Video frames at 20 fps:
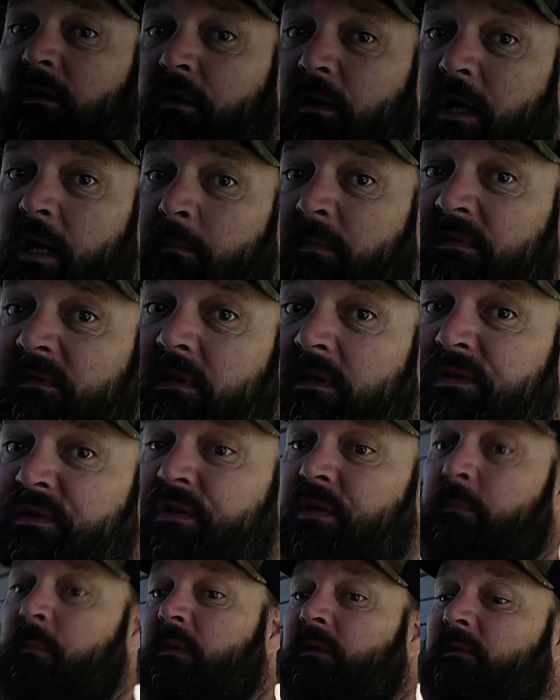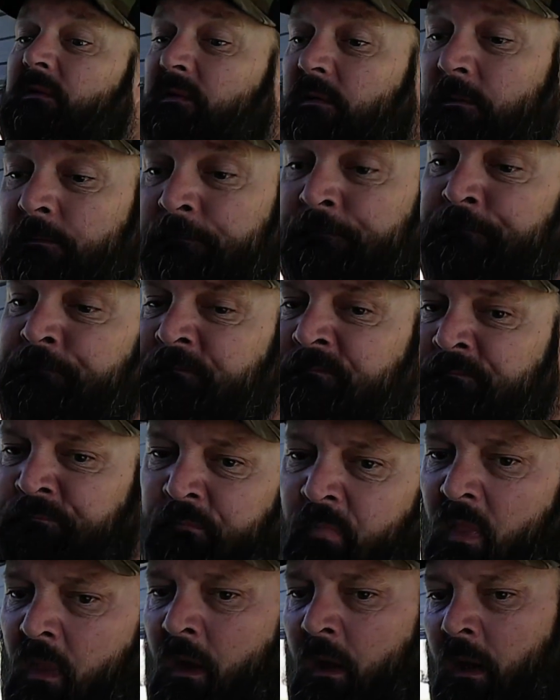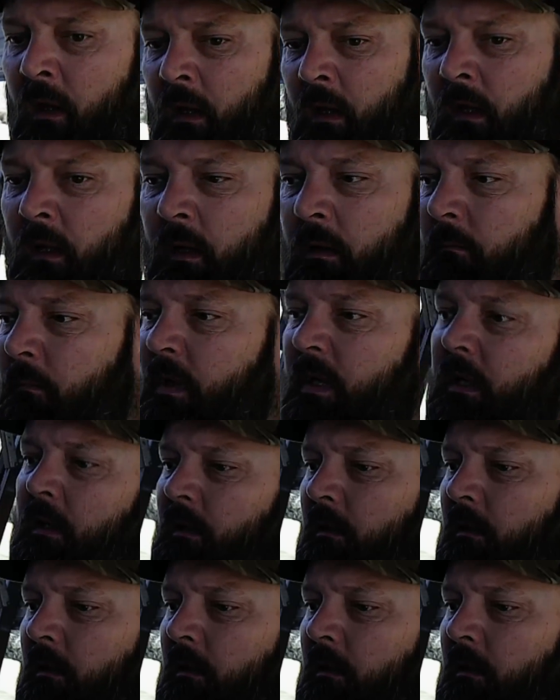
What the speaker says: our Amazon shipments. But